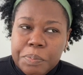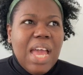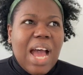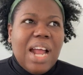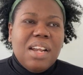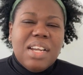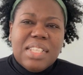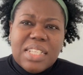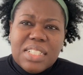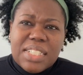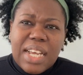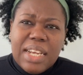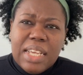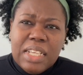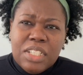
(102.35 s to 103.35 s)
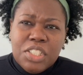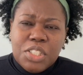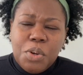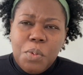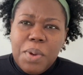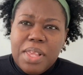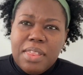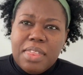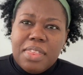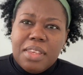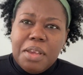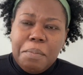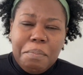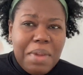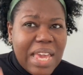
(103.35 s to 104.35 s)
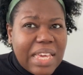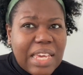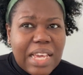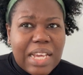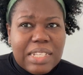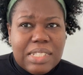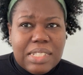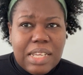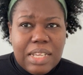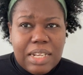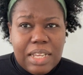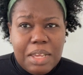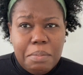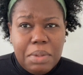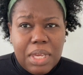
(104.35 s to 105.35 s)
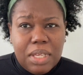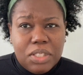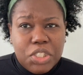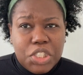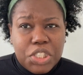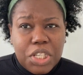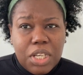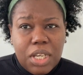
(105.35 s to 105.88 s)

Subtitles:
Another challenge with making a single image